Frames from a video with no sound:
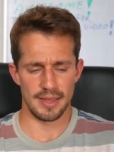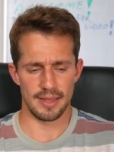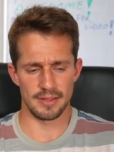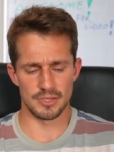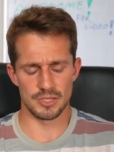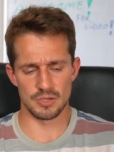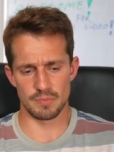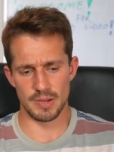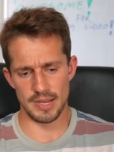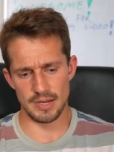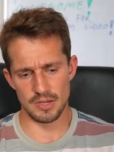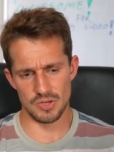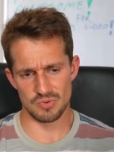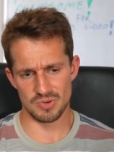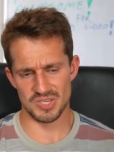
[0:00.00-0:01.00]
And so my
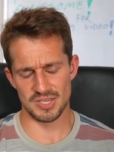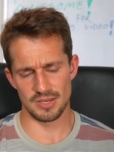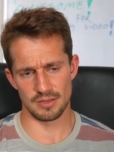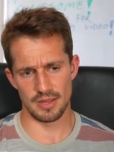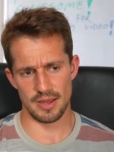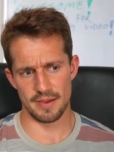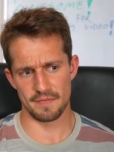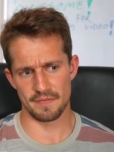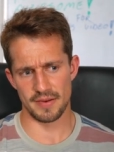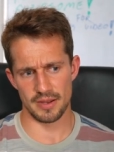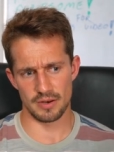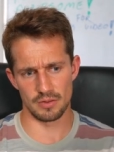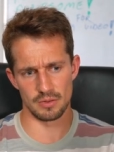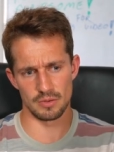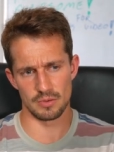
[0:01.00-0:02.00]
interest in life
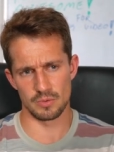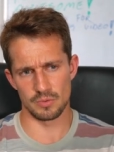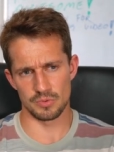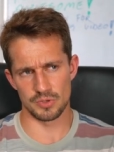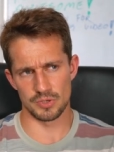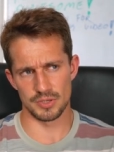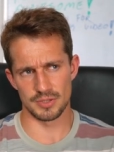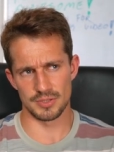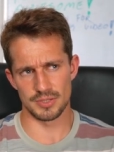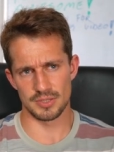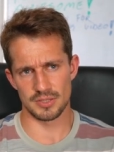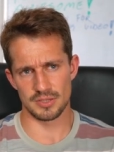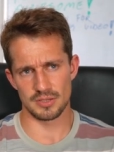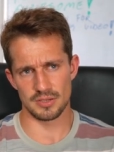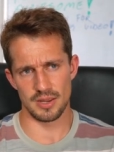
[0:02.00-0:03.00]
kind of lowered,
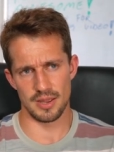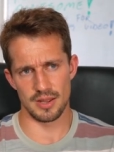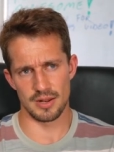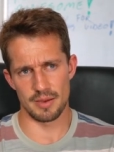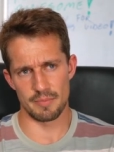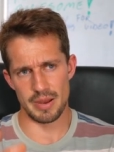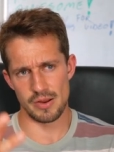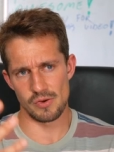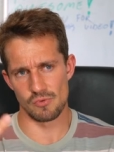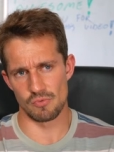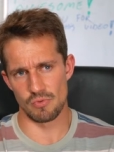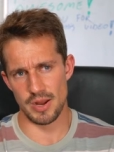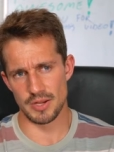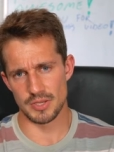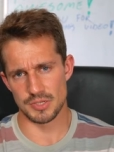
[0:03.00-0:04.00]
and then my
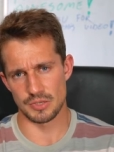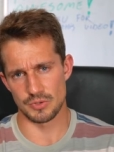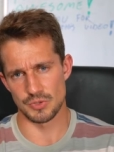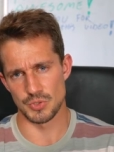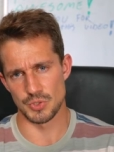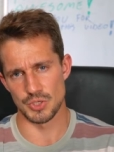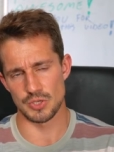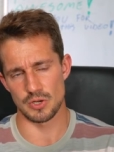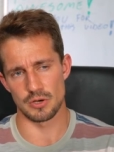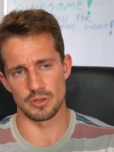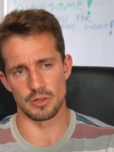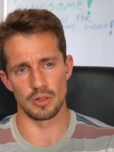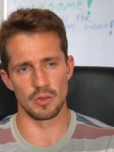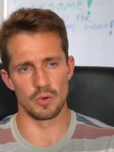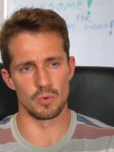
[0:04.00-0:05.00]
grades also
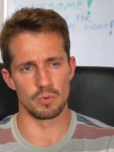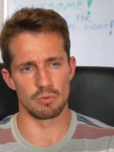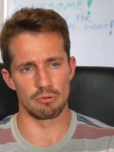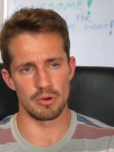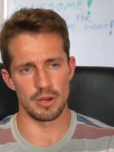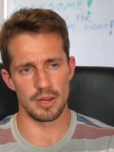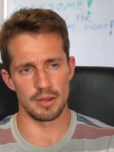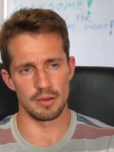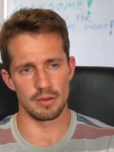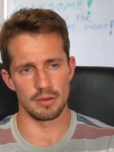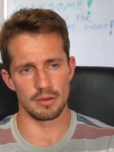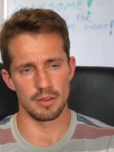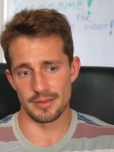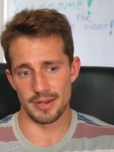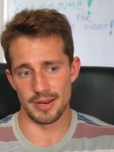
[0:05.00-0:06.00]
started
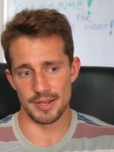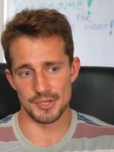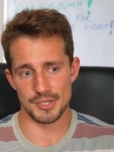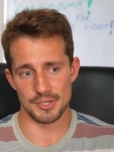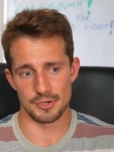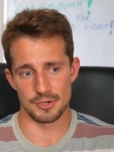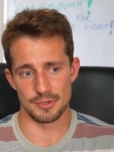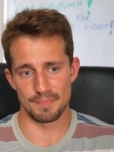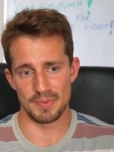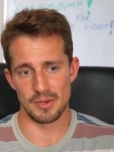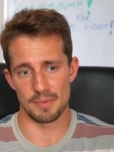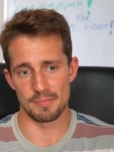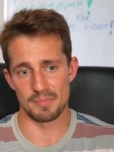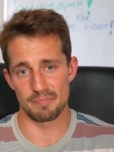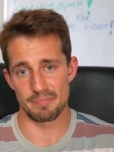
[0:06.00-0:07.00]
lowering, and then I started to
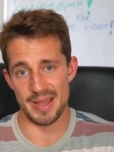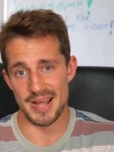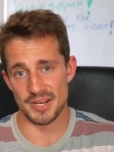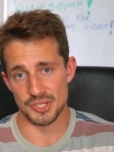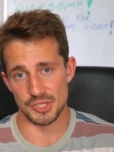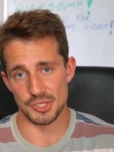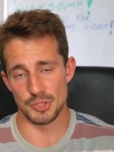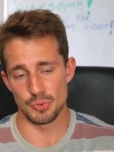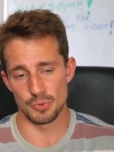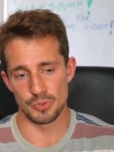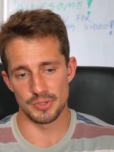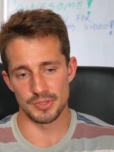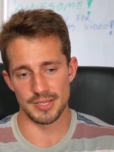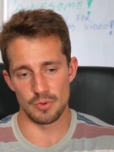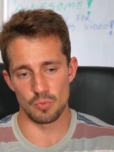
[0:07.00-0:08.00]
become a bad
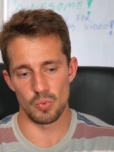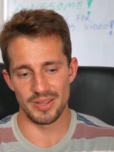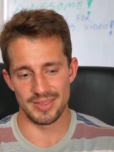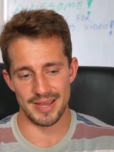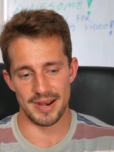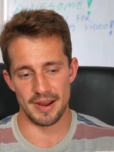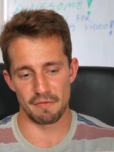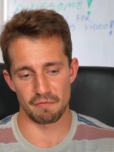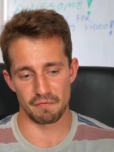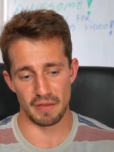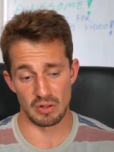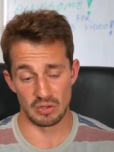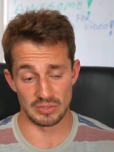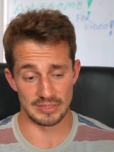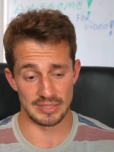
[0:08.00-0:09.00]
student, and with that I
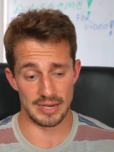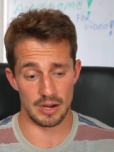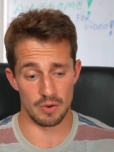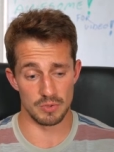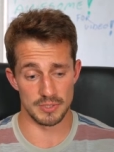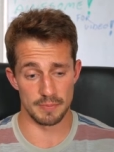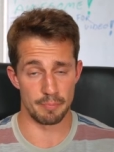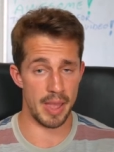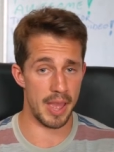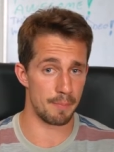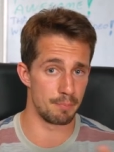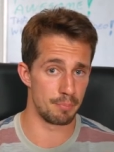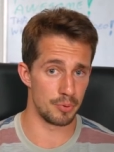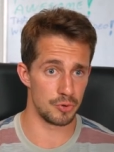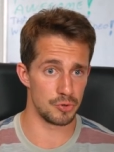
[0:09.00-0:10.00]
felt that I was a
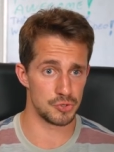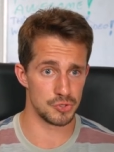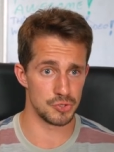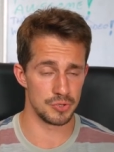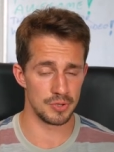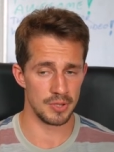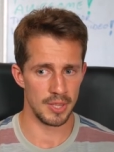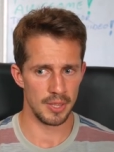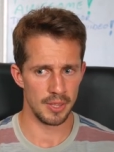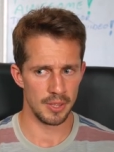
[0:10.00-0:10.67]
bad person,